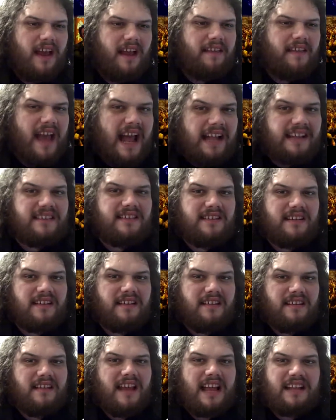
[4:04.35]
And
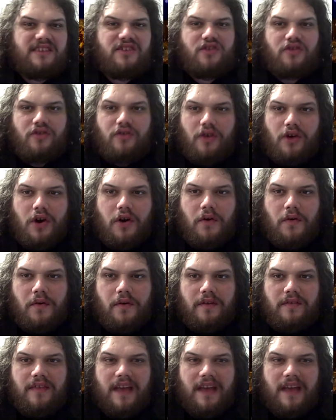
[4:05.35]
that's true.